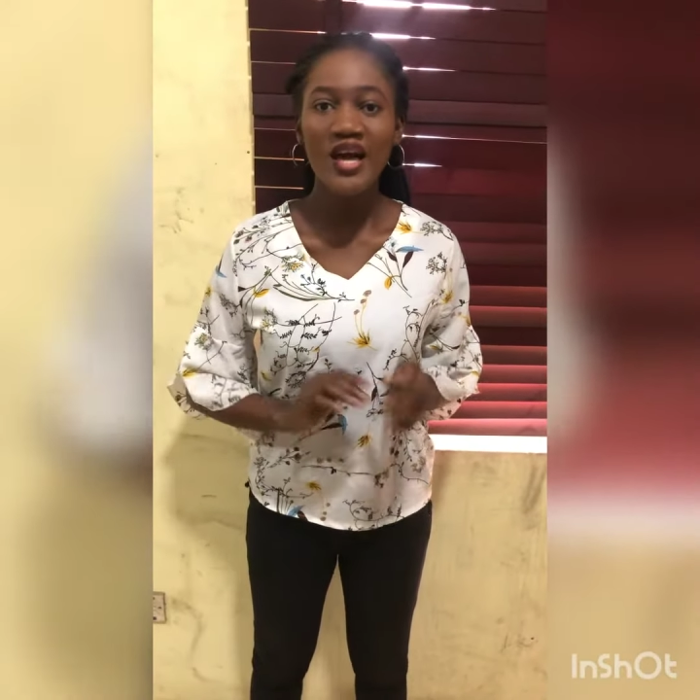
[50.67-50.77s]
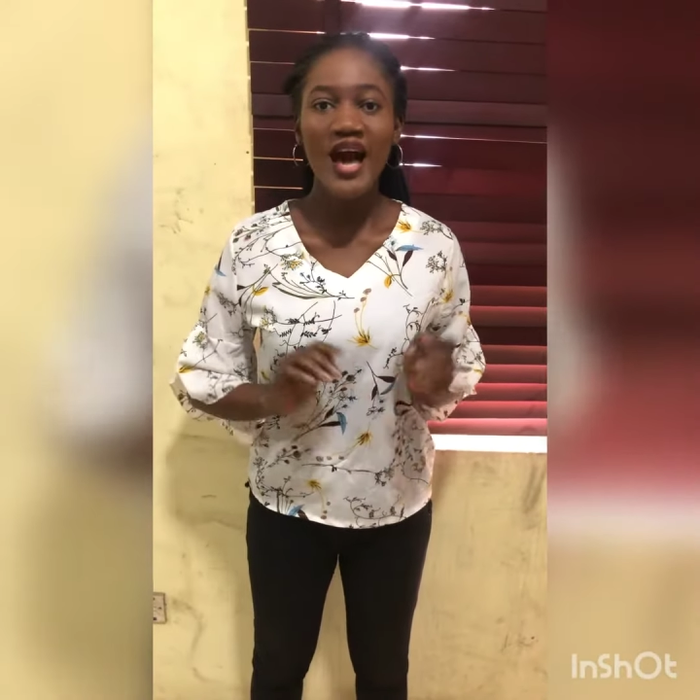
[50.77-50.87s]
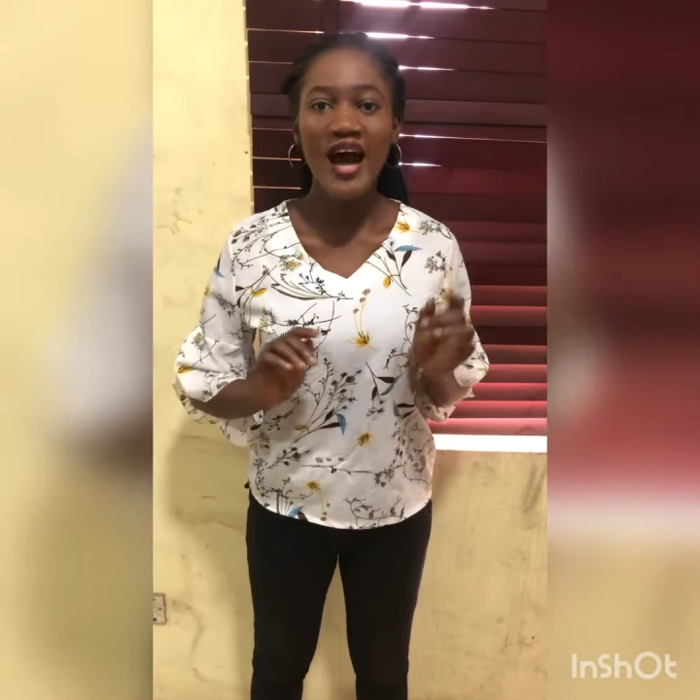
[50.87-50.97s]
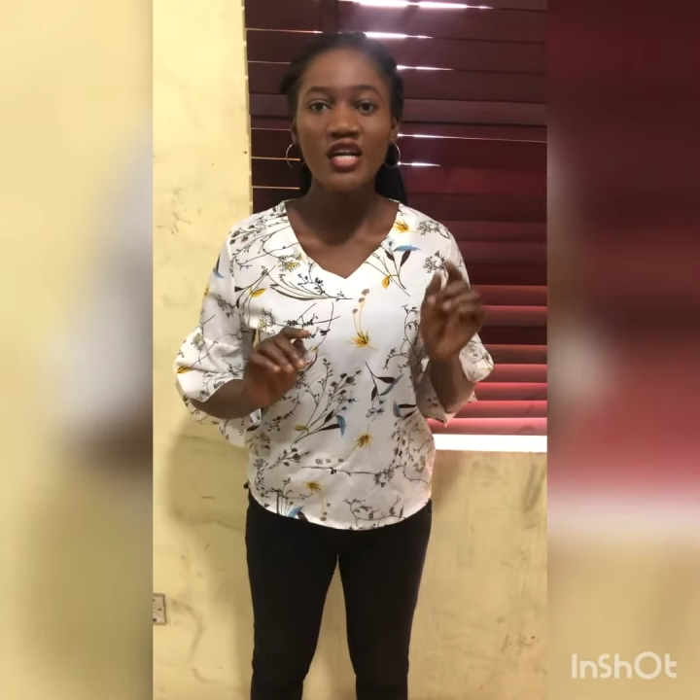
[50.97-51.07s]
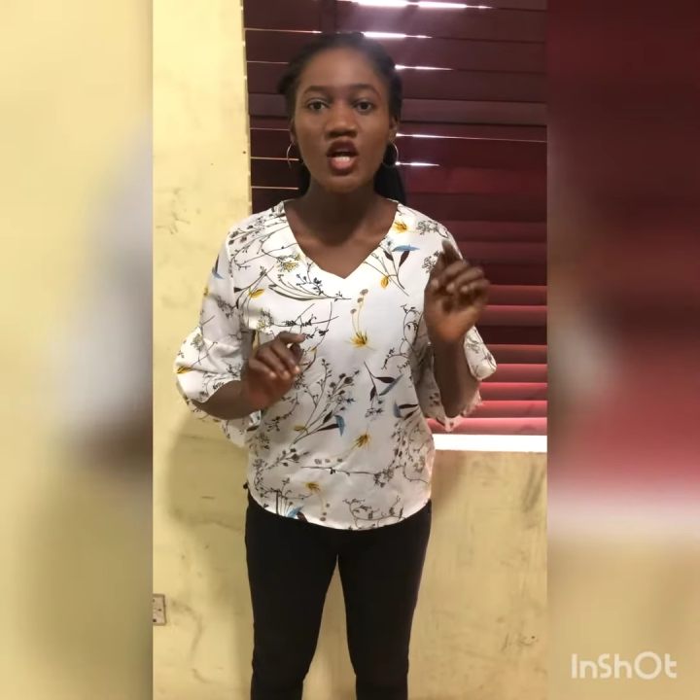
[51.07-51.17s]

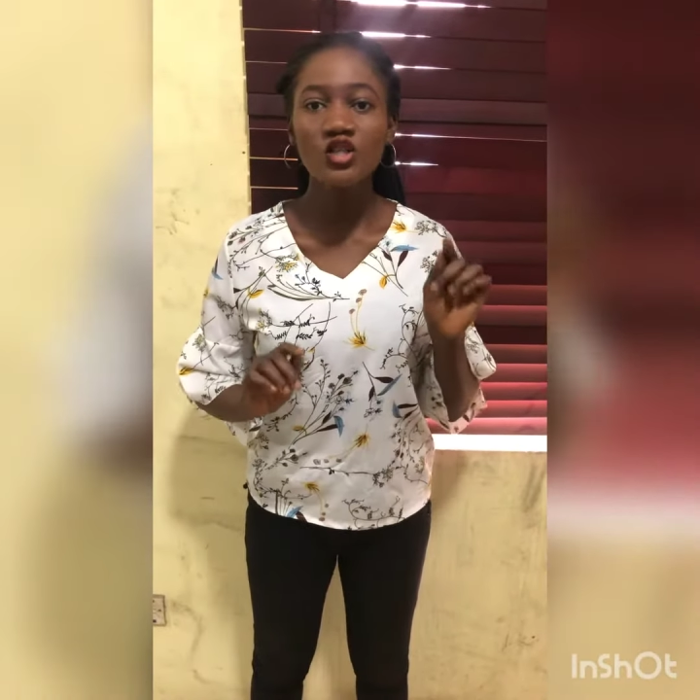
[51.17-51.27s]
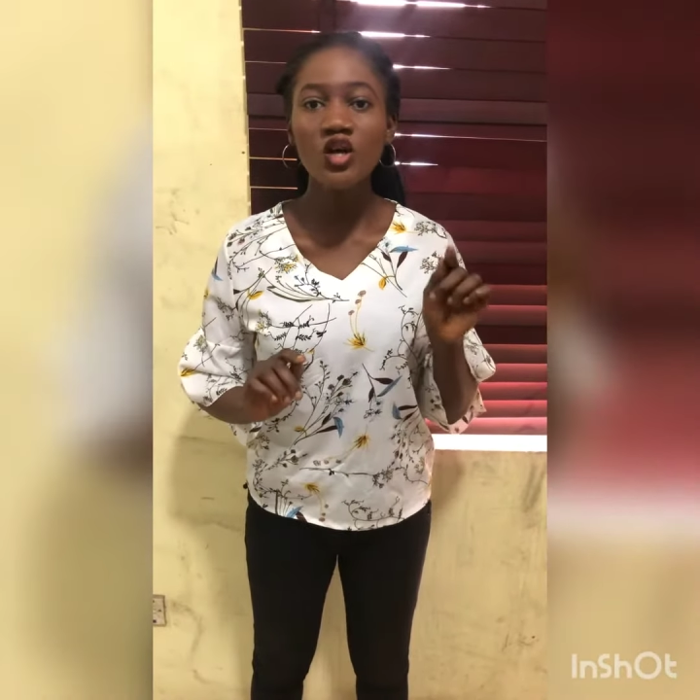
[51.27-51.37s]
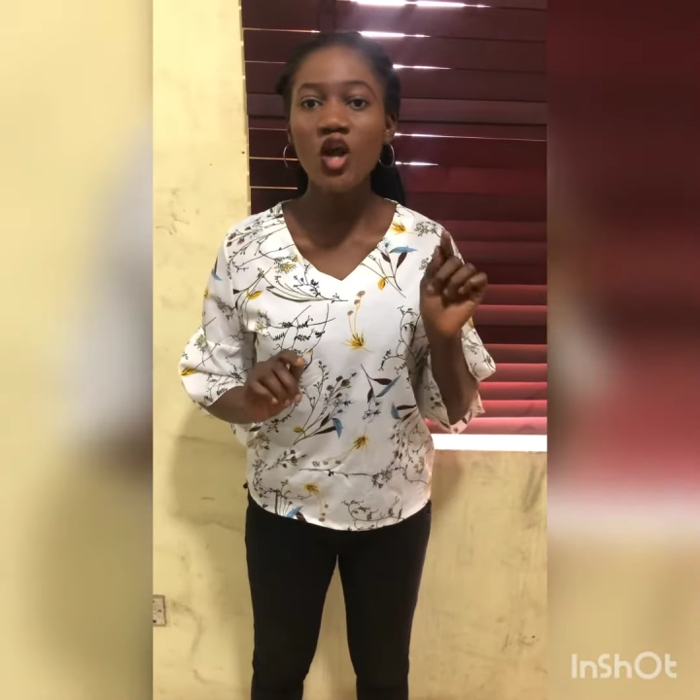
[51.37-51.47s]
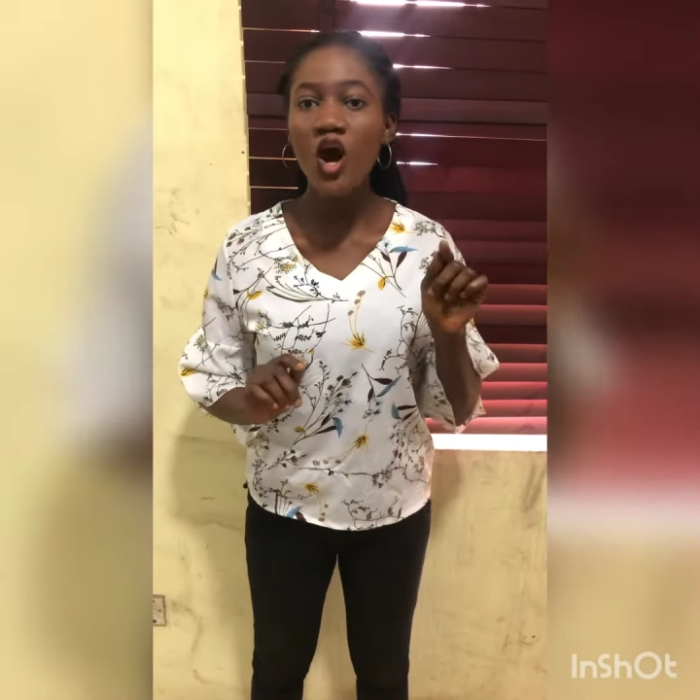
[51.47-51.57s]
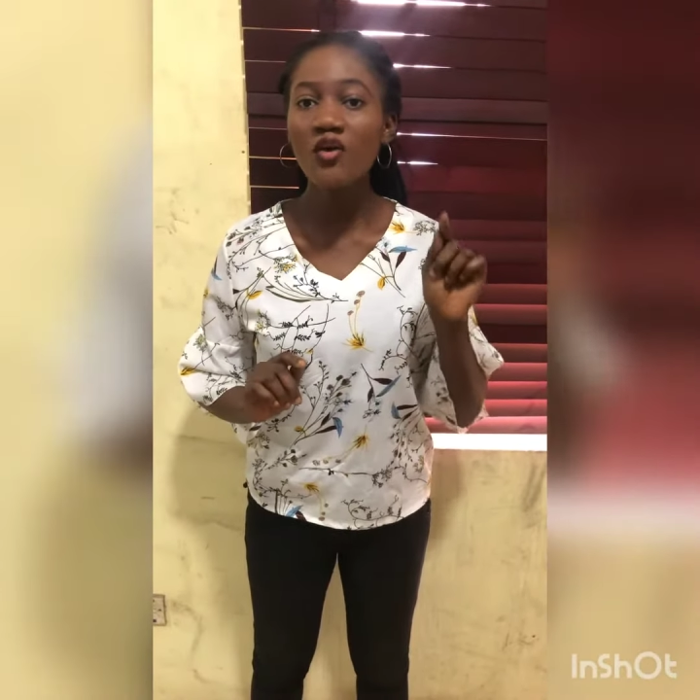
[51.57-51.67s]
and
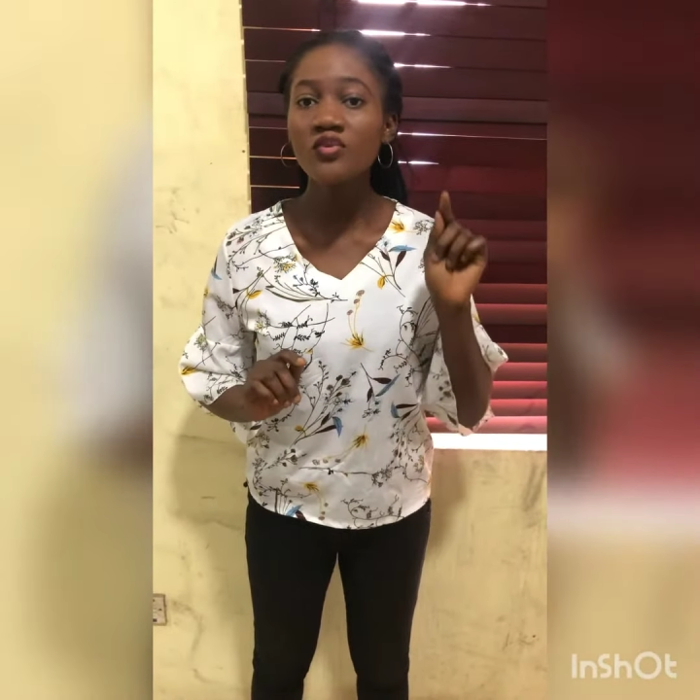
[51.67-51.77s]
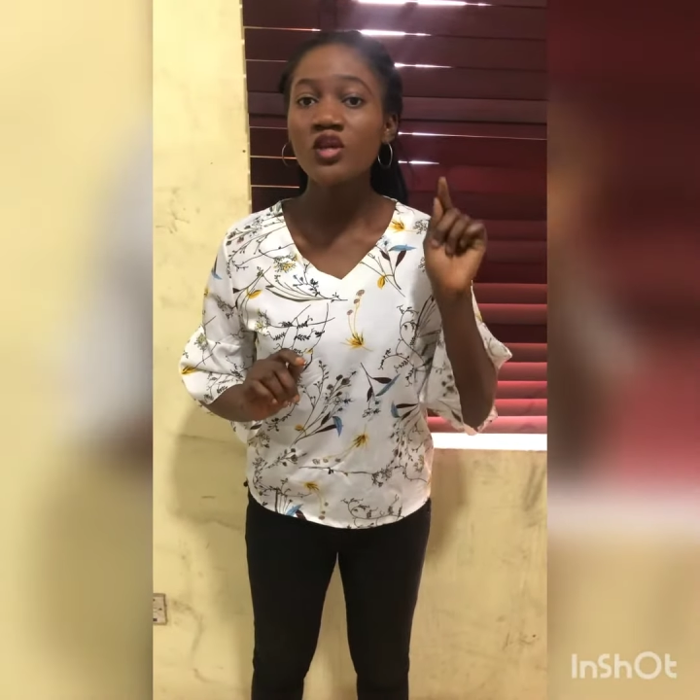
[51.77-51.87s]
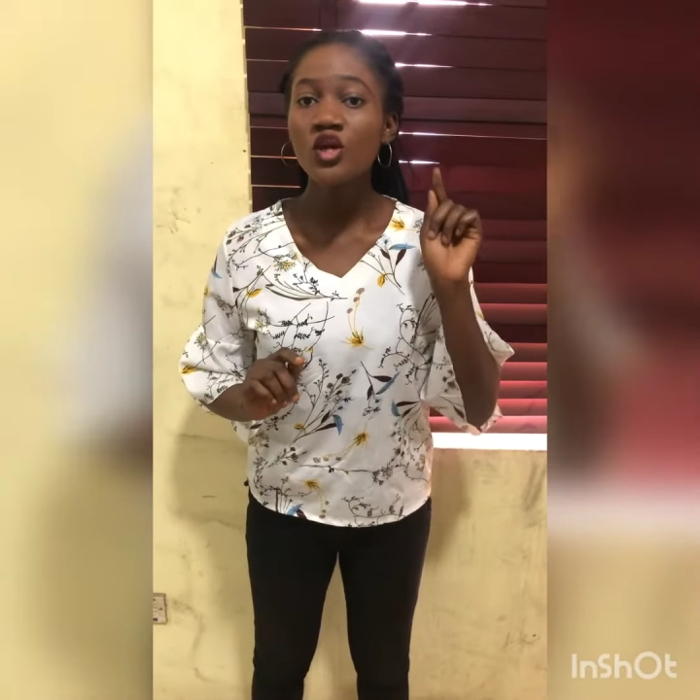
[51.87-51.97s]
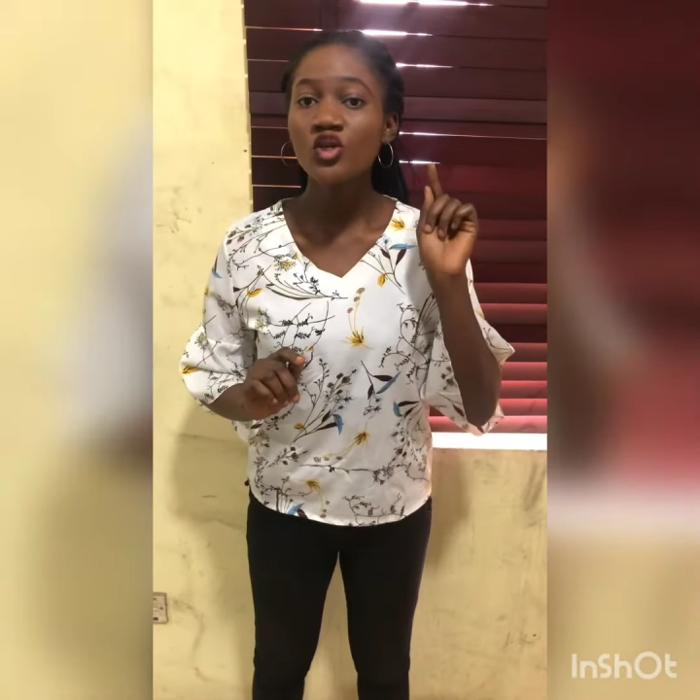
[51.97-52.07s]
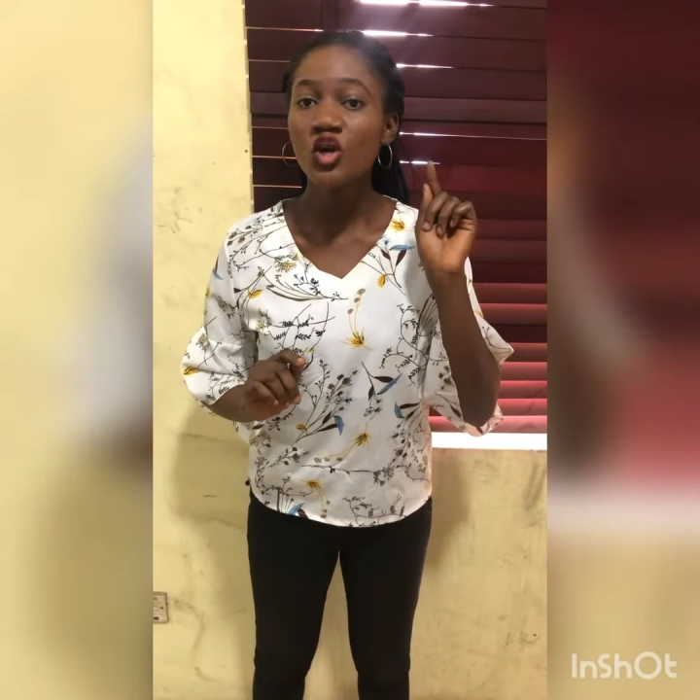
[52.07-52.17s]
turn off
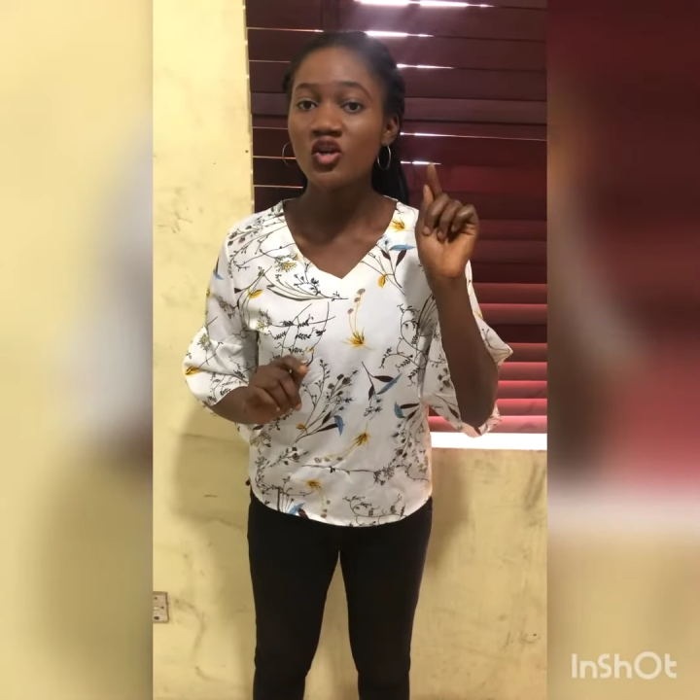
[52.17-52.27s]
your